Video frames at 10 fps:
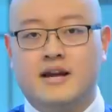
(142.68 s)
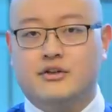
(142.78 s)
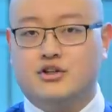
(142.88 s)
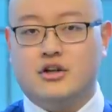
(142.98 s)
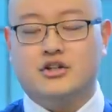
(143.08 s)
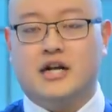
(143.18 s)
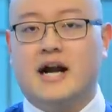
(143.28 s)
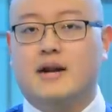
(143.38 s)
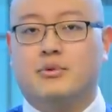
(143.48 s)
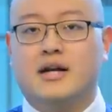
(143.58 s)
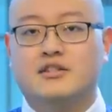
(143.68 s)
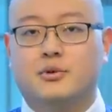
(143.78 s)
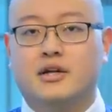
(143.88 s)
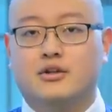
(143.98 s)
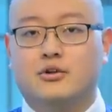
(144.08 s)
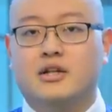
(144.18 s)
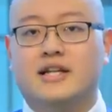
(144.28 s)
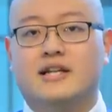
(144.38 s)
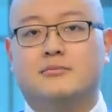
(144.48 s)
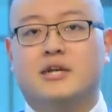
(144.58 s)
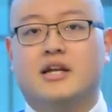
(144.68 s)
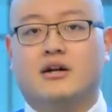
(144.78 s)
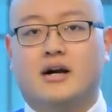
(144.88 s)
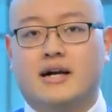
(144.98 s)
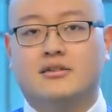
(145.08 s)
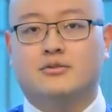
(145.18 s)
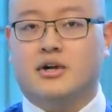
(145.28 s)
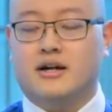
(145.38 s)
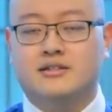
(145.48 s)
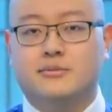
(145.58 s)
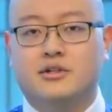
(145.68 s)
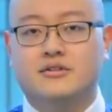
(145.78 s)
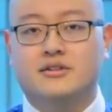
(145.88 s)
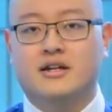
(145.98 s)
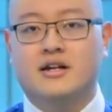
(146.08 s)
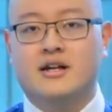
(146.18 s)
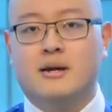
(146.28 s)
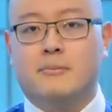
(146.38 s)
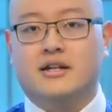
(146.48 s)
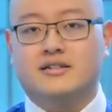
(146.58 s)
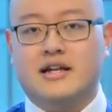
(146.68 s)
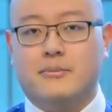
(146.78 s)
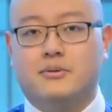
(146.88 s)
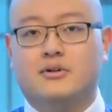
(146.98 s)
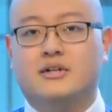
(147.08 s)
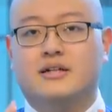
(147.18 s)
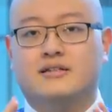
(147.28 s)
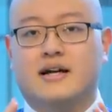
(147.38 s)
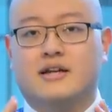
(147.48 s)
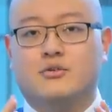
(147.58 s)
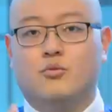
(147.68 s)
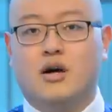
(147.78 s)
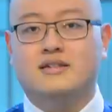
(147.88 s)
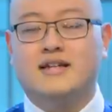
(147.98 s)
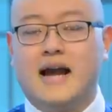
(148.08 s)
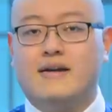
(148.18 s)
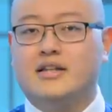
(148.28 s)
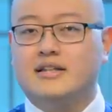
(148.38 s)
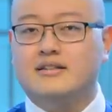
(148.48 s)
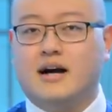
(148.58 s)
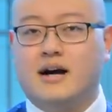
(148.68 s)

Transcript: If you're charging a higher price point, you don't need as many clients or customers. But example is that you want to have at least one